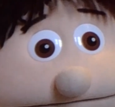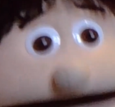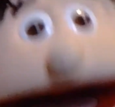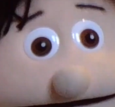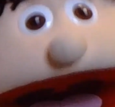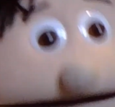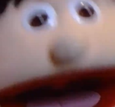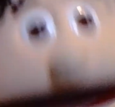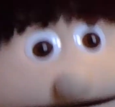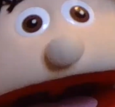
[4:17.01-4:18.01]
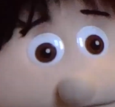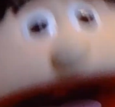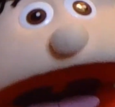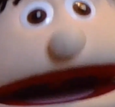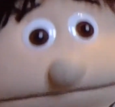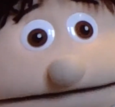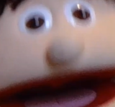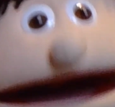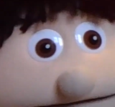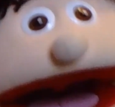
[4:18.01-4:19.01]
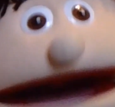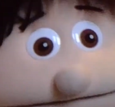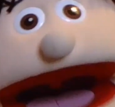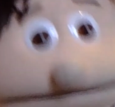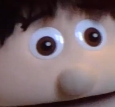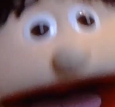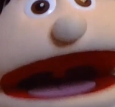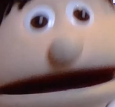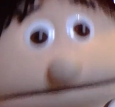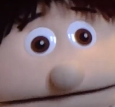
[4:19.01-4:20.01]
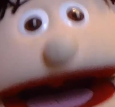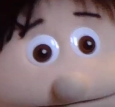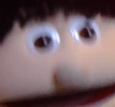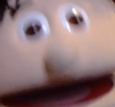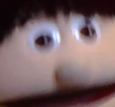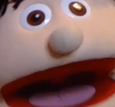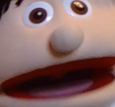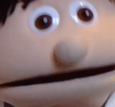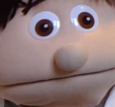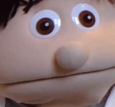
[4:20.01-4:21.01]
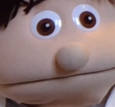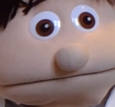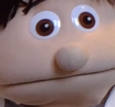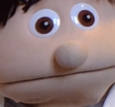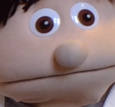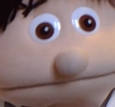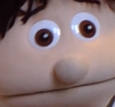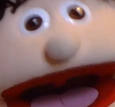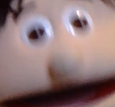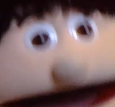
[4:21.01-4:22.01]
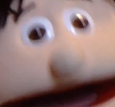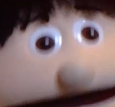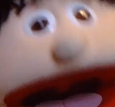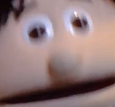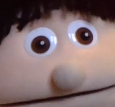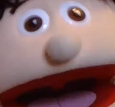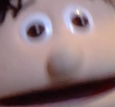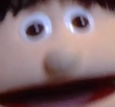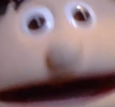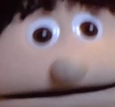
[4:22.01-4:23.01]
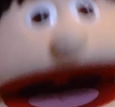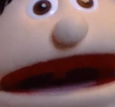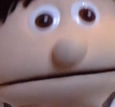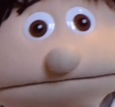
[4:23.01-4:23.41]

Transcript: "Take off the grave clothes and set him free," said Jesus. Everyone was amazed.